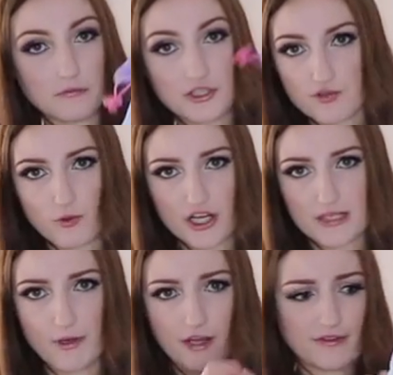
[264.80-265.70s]
which
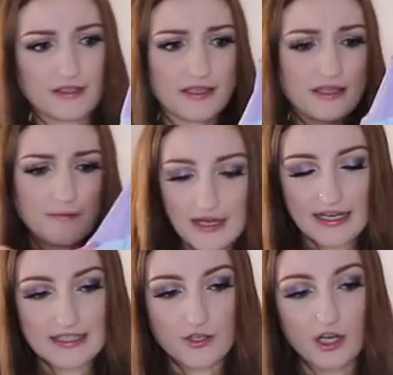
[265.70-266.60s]
works perfectly.
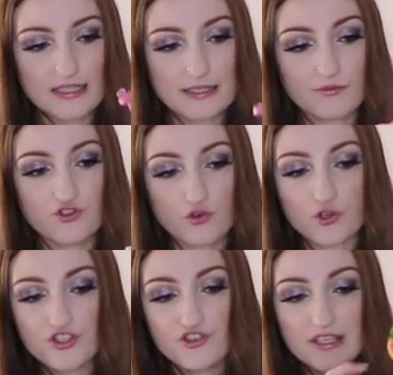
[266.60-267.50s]
It's got some
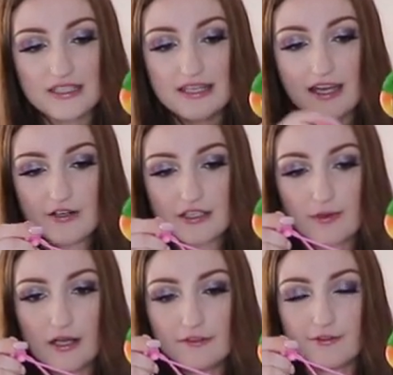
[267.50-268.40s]
drawstrings there as
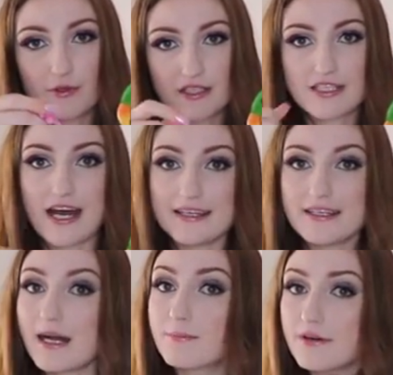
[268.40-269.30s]
well if you want to
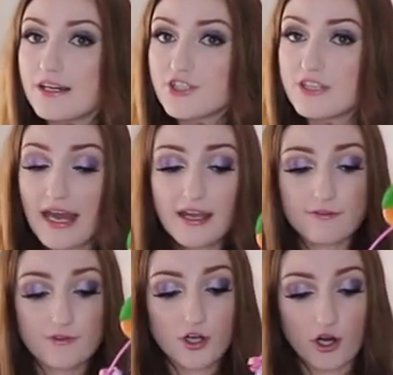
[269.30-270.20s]
tighten it up around your neck
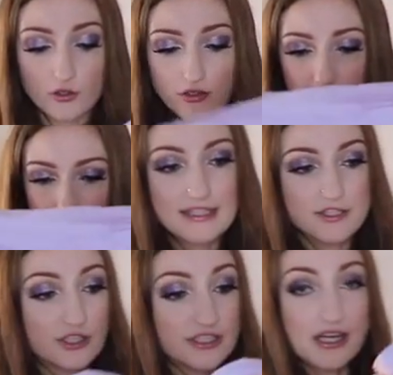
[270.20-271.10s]
if you're cold.
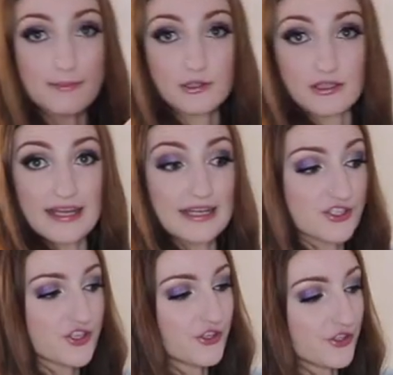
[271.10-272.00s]
It's got a double layer
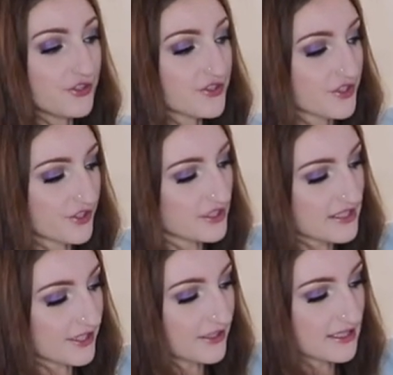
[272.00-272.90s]
too, so you
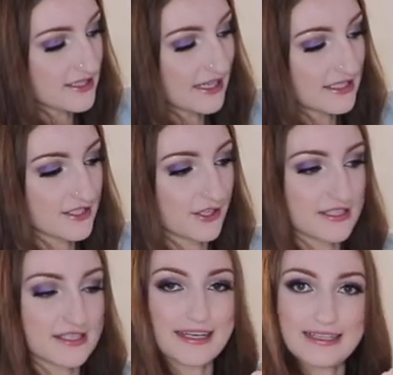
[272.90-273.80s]
can see on the inside it's got
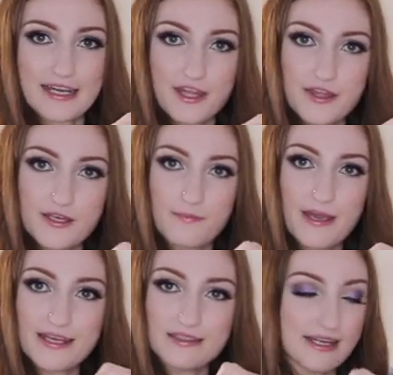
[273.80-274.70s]
this kind of like thin
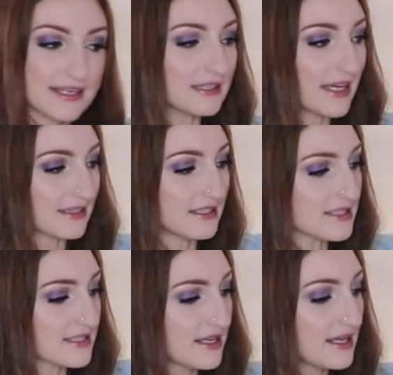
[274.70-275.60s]
pink layer like
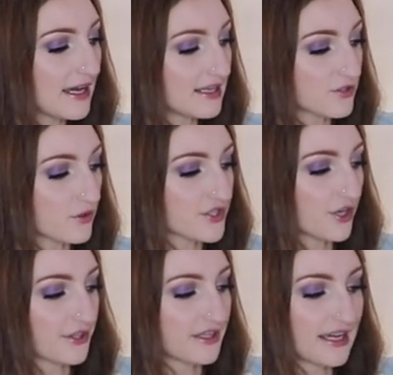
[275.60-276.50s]
this, and it's also
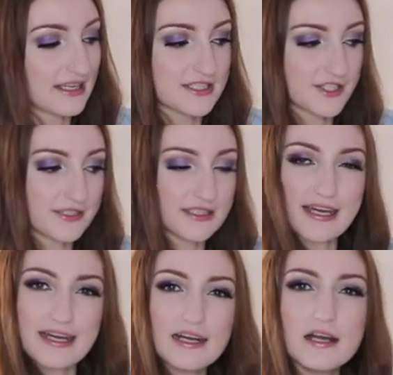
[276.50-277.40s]
got the exterior
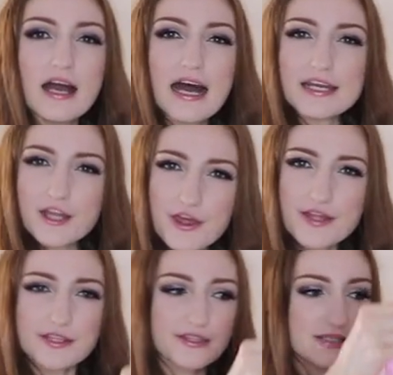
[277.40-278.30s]
layer, and I think that